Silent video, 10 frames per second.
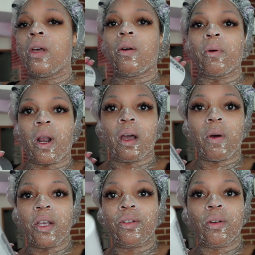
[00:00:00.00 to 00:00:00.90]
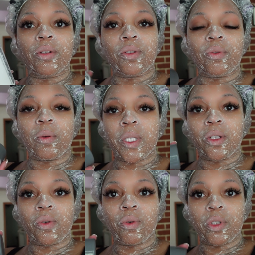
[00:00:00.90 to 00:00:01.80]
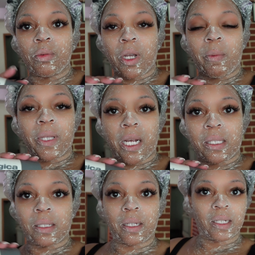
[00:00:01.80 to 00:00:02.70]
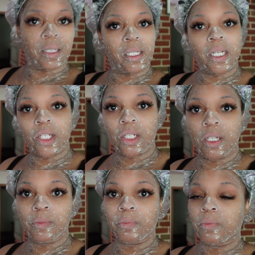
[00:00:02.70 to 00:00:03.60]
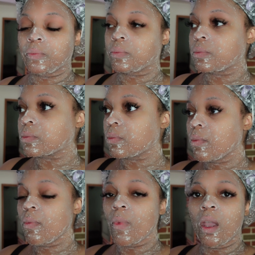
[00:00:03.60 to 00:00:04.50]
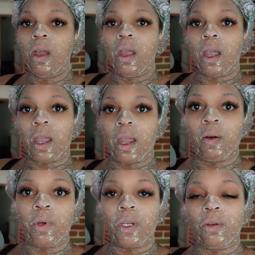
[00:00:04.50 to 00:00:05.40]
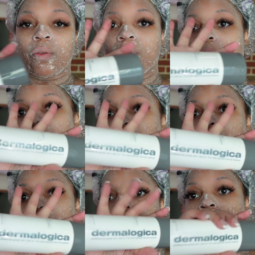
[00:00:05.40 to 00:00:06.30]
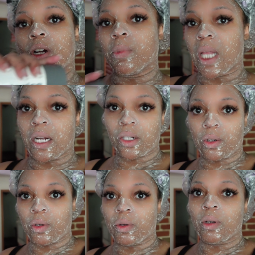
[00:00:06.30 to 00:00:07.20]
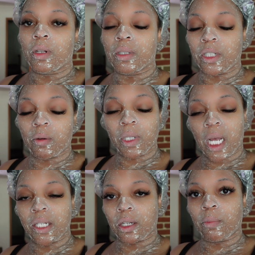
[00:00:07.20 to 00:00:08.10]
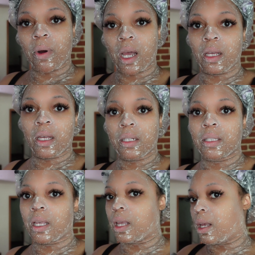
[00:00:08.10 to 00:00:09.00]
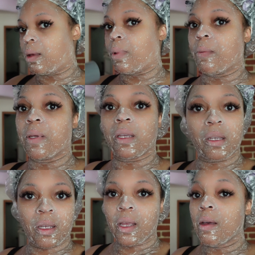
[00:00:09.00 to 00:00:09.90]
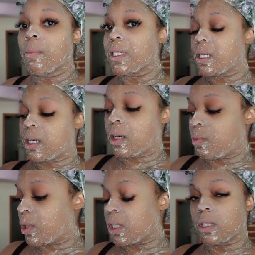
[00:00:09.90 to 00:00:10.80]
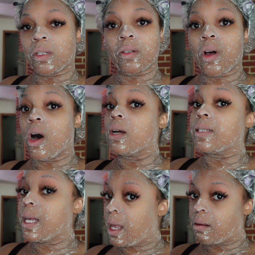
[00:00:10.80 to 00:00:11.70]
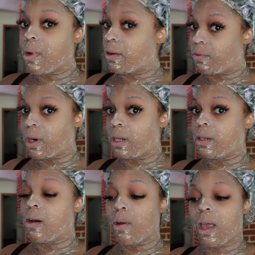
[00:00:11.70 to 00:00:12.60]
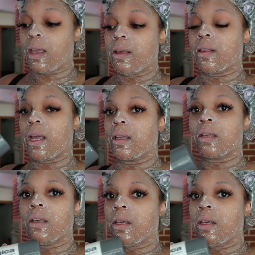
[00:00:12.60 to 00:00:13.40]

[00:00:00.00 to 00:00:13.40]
when I, I used to go to school i was in school to become a licensed esthetician and we used all dermalogical dermalogica products and baby my skin was on 10 my friend okay like